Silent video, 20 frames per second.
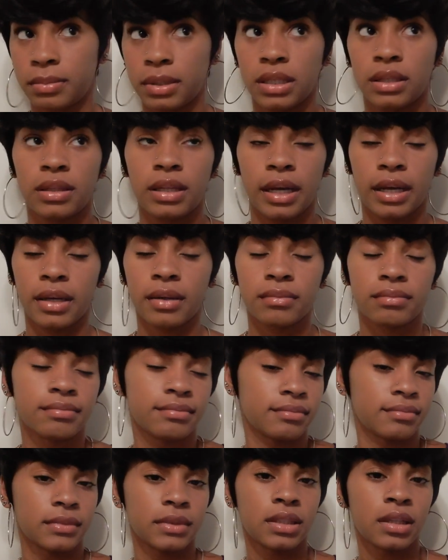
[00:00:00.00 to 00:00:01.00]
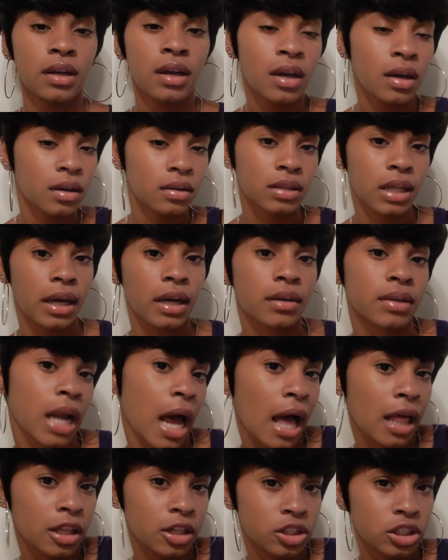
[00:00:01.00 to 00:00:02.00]
but like
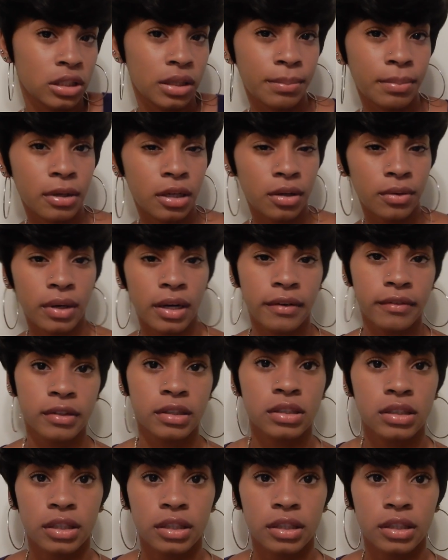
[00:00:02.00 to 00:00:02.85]
$1 cheaper or whatever.